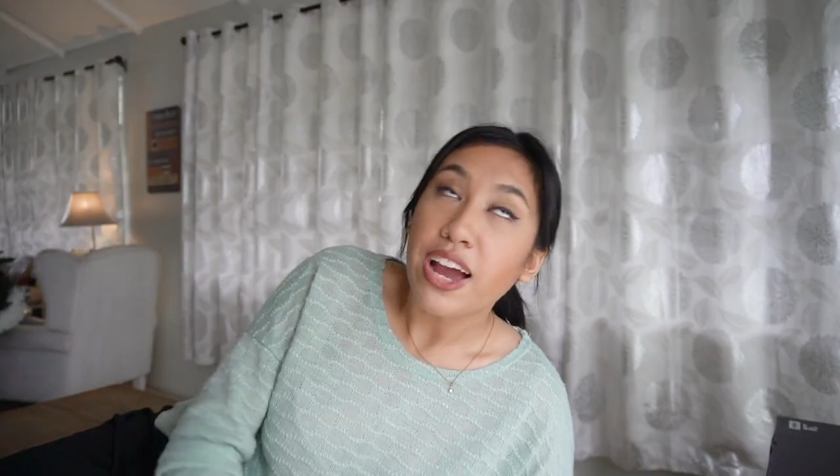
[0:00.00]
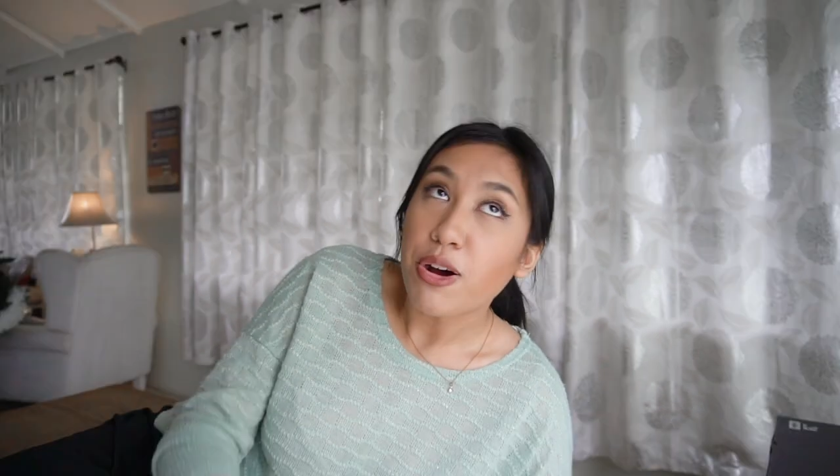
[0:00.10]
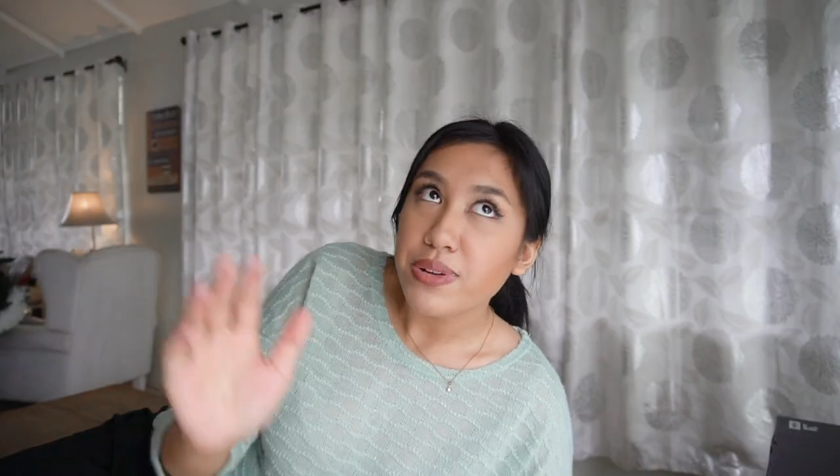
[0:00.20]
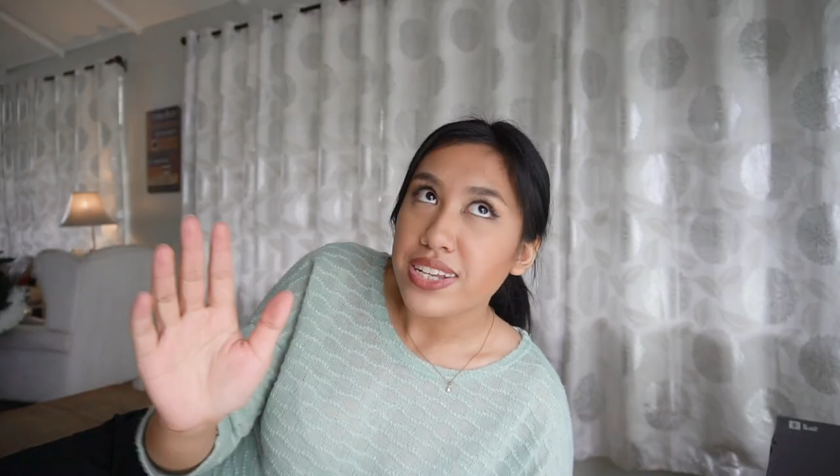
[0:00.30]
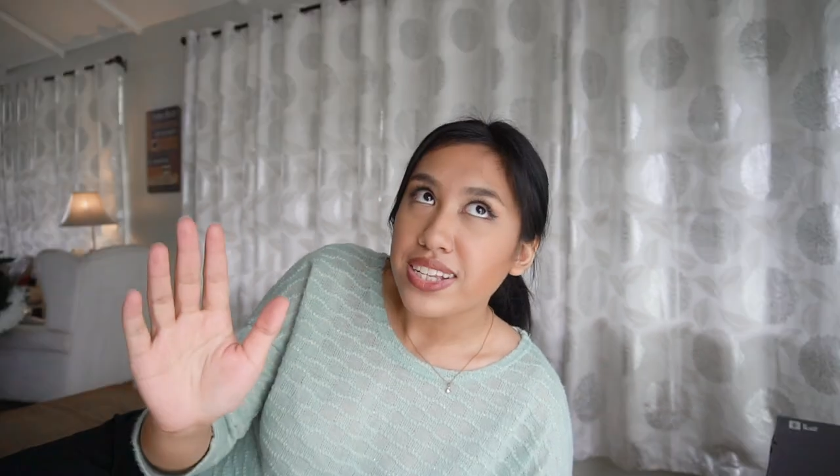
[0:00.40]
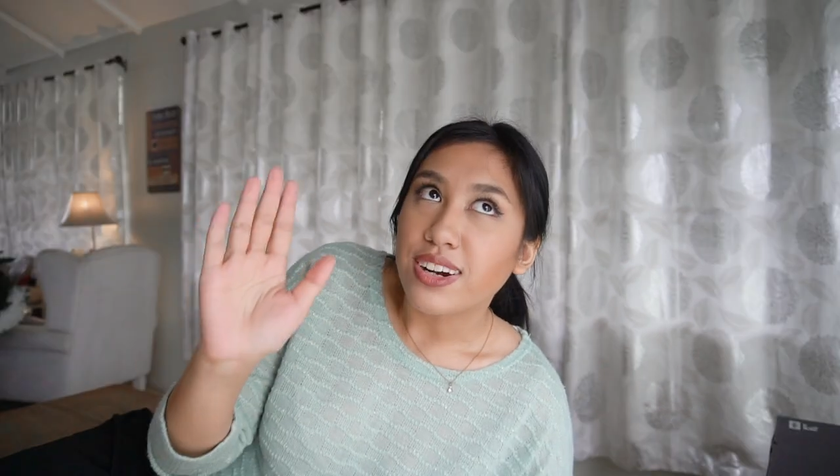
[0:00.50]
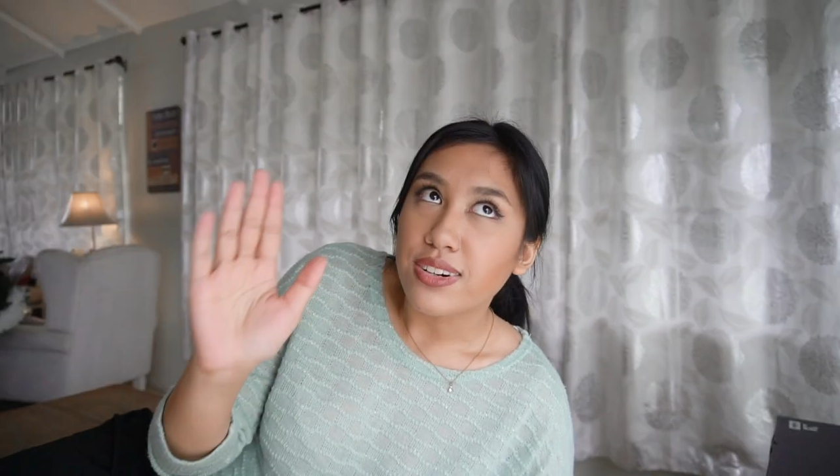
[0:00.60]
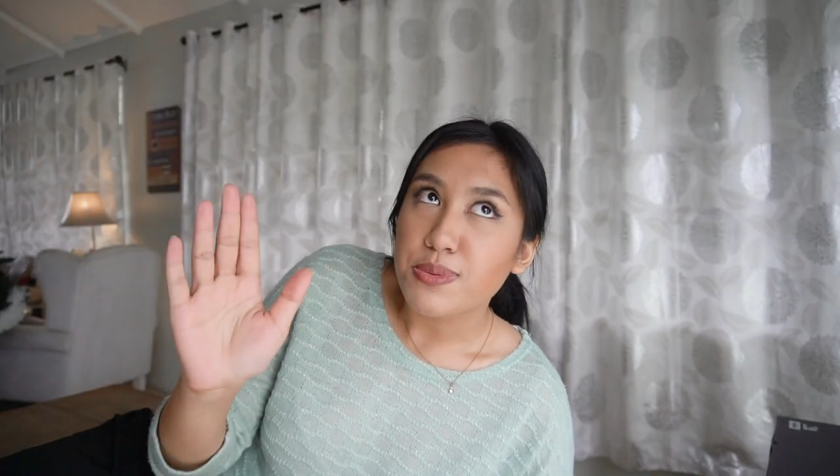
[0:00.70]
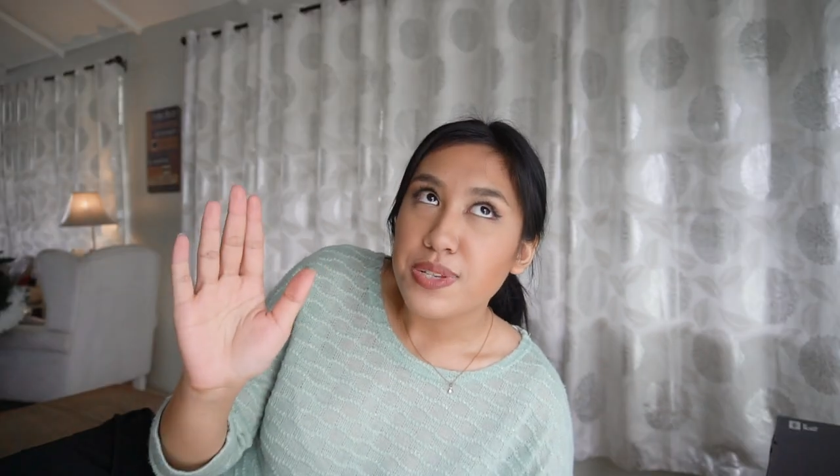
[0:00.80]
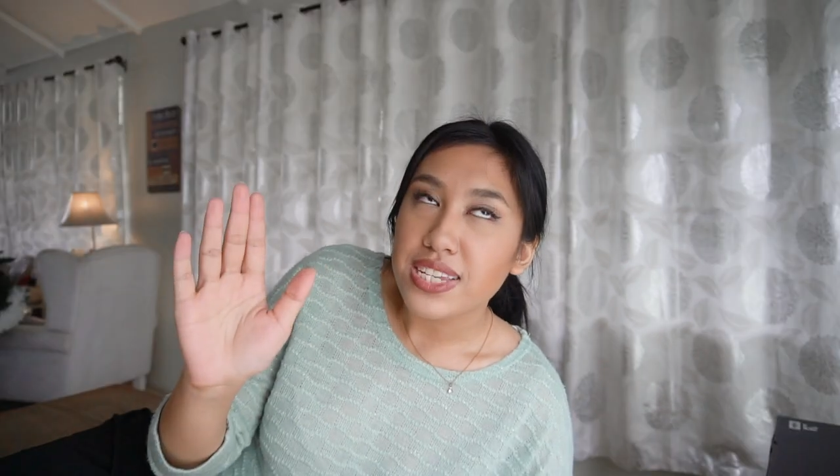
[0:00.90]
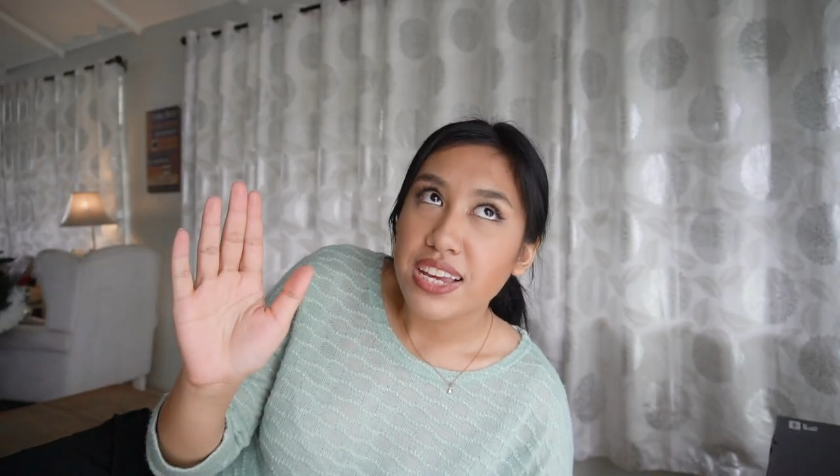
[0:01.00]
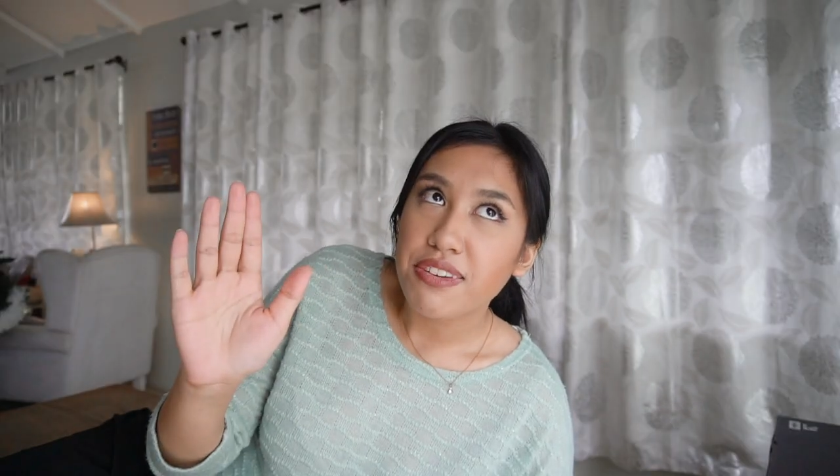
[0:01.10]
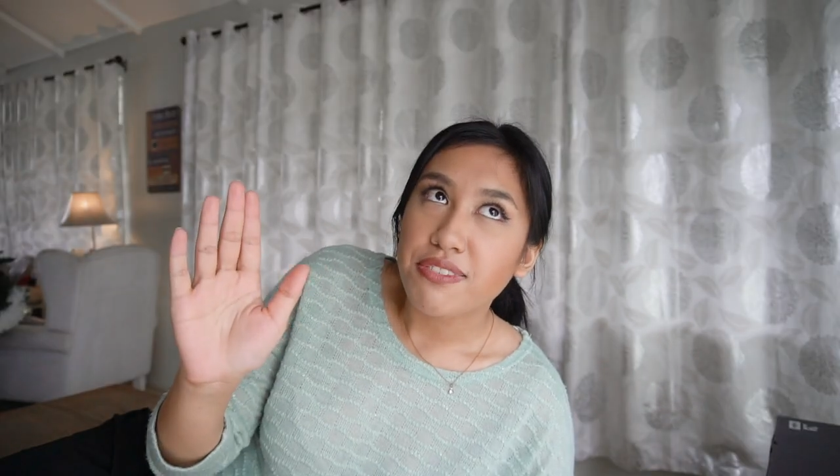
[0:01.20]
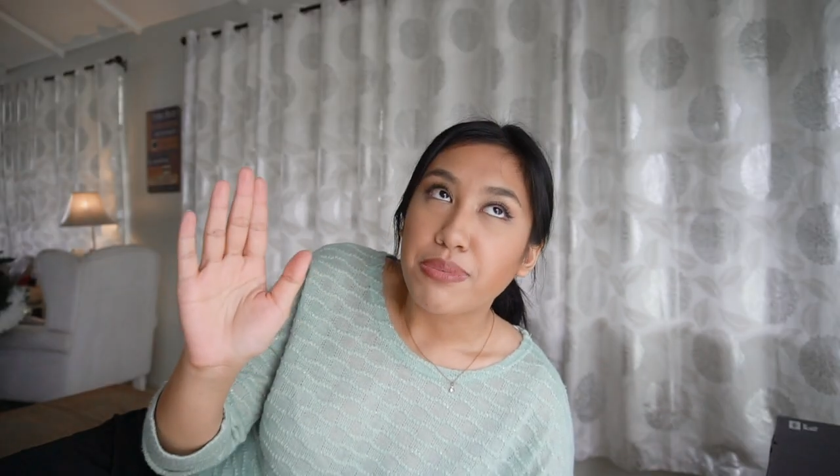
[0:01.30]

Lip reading: I opened it on Christmas Eve,